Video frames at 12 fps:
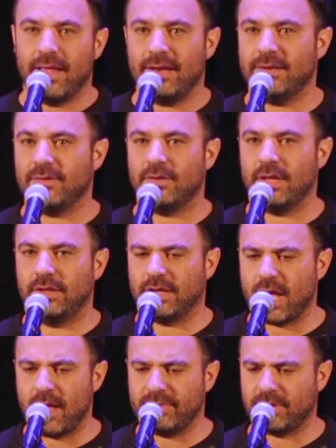and he goes, and the
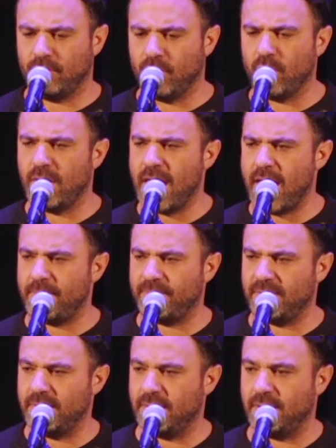cop's like, well, what
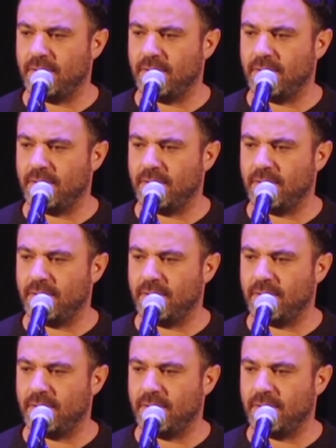happened here?